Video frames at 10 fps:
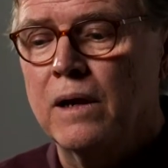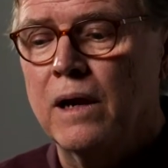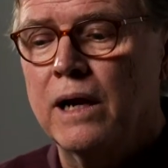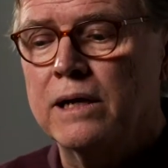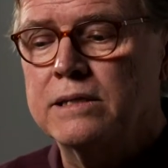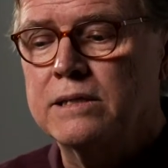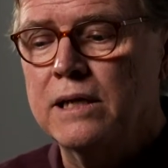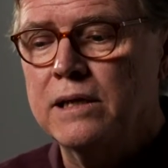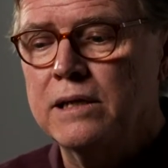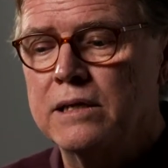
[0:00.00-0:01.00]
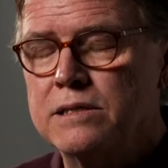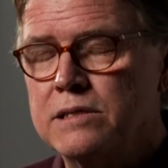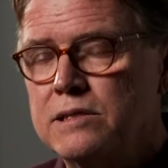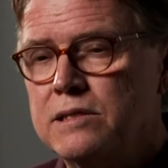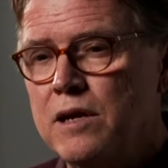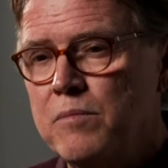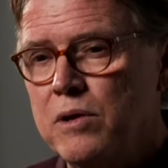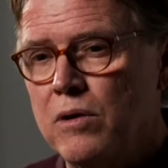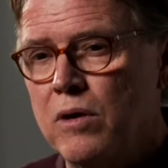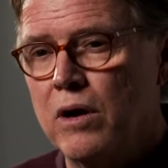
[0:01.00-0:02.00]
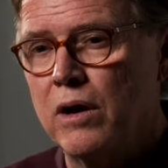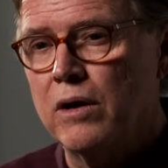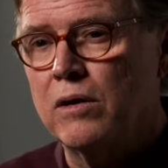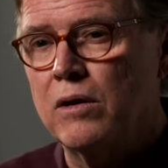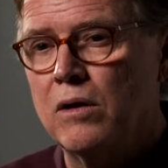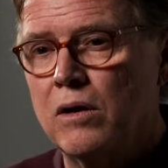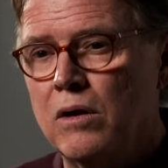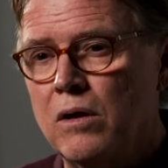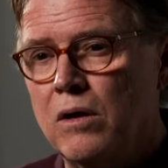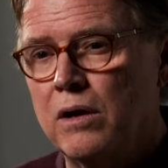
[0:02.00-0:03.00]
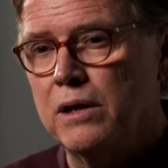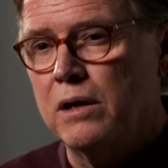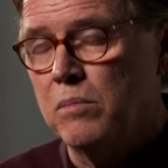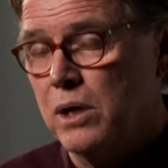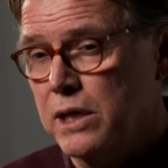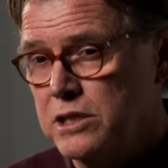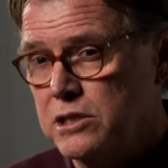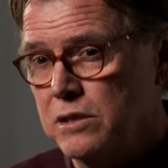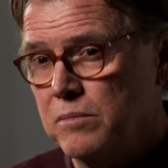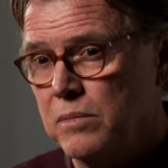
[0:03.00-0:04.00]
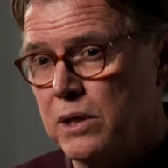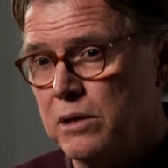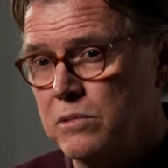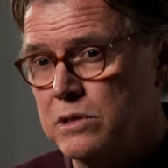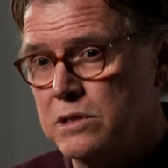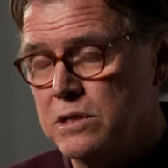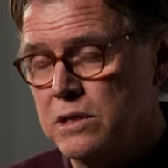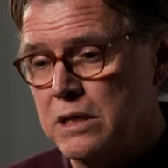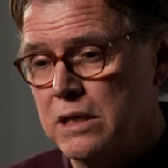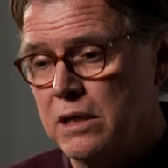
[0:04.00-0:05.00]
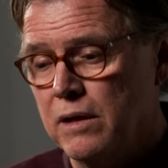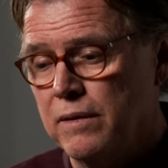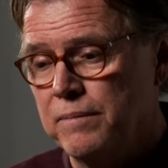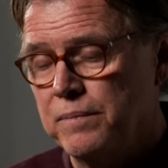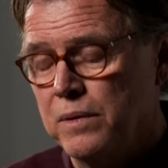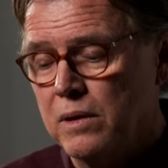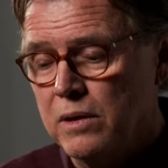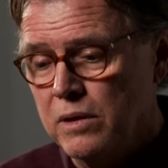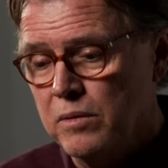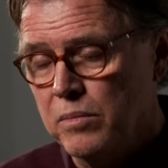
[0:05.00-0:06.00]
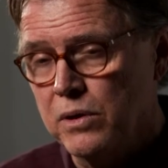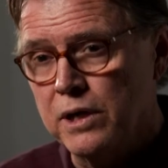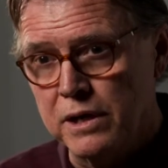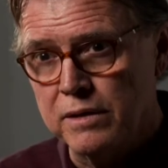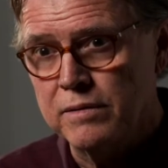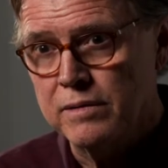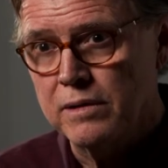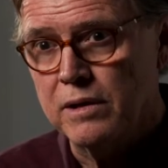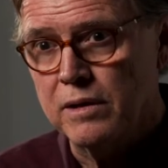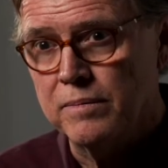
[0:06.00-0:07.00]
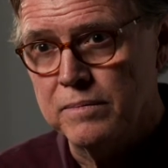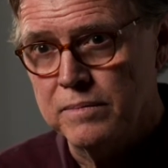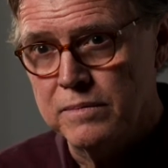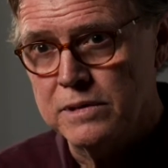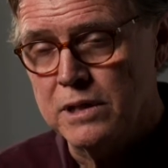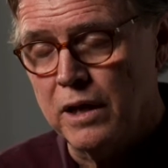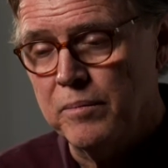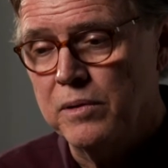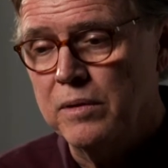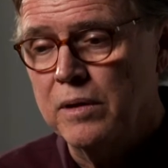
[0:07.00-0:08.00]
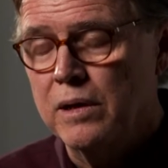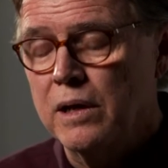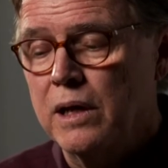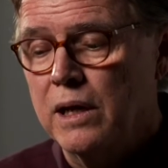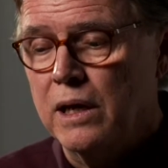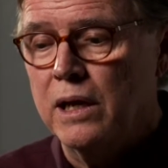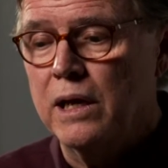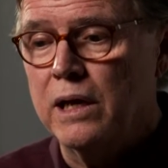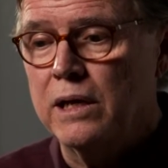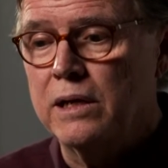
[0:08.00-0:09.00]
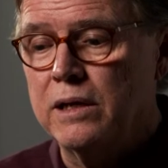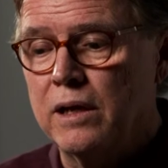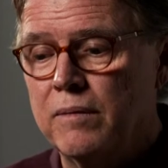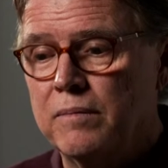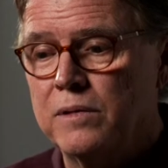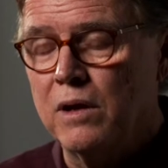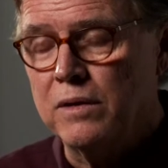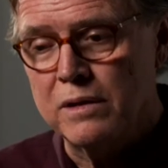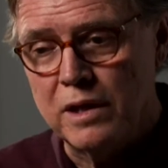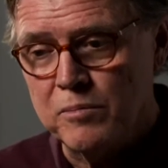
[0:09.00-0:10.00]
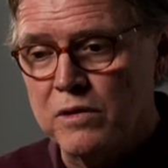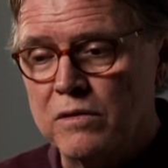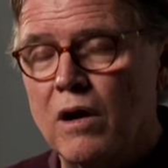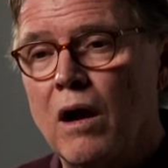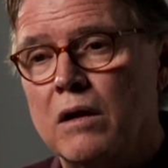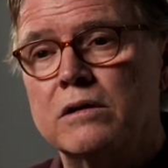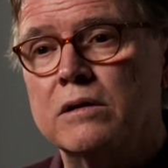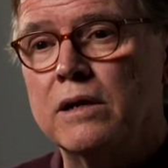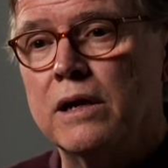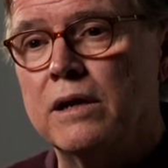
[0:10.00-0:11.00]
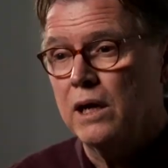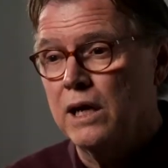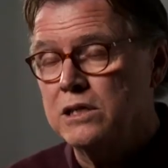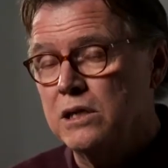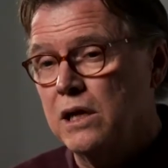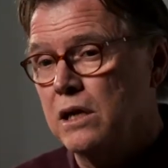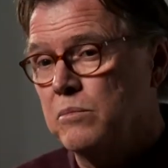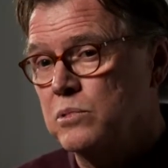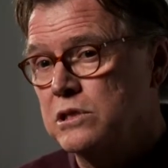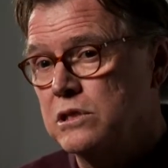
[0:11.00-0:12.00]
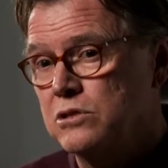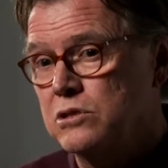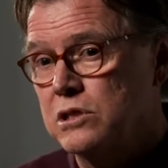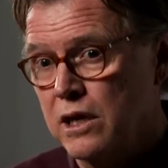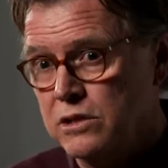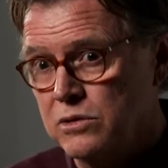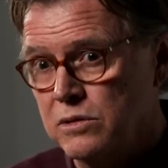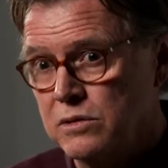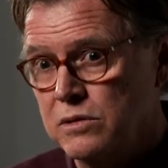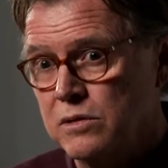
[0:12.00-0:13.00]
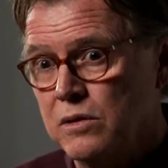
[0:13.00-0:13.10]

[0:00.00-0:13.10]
I attended a seminar on ablation, but it was the burning type, and got the name of the doctor and actually had a procedure scheduled.